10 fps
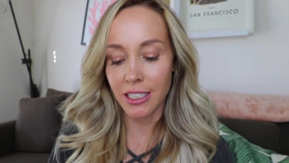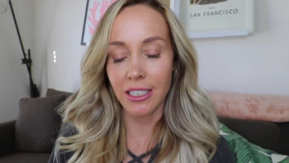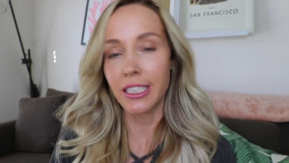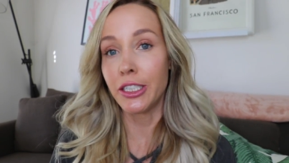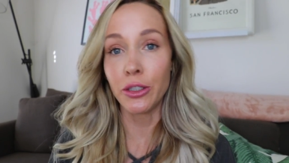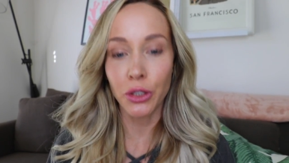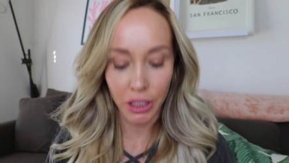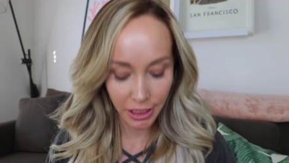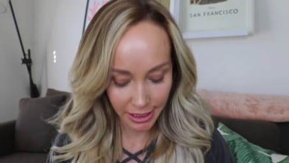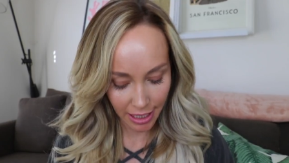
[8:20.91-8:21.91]
because this
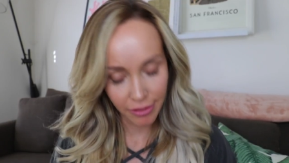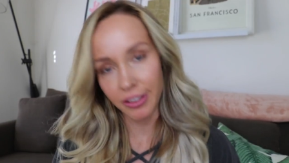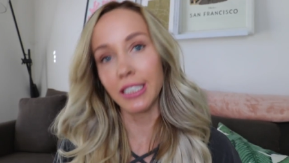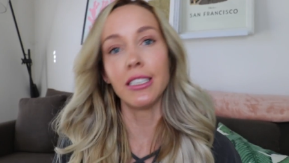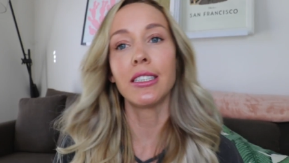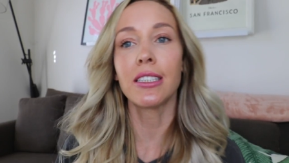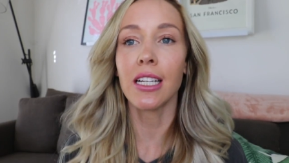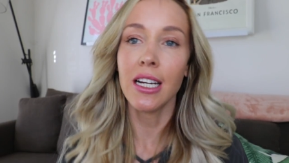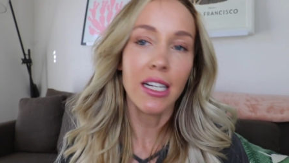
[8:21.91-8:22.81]
neutral stuff is